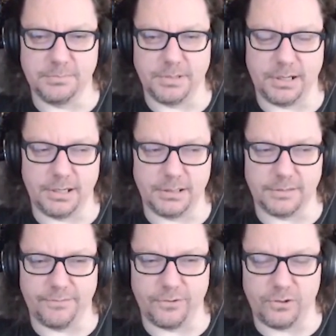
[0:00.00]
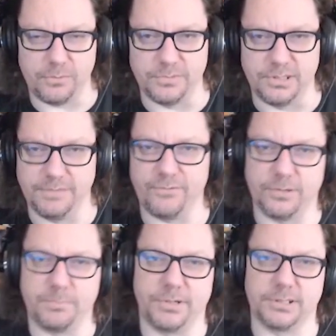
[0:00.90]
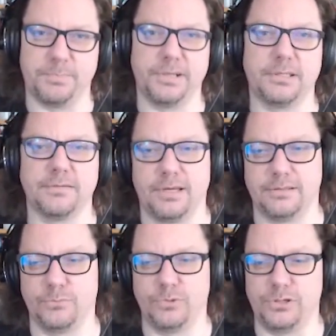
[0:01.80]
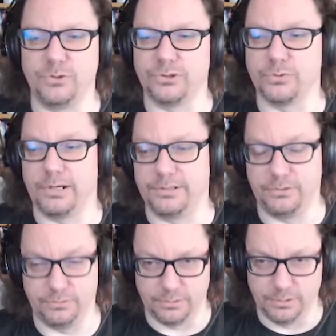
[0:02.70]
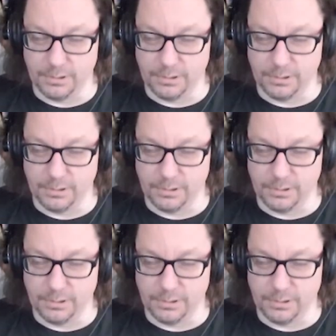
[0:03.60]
but from different perspective than we usually do.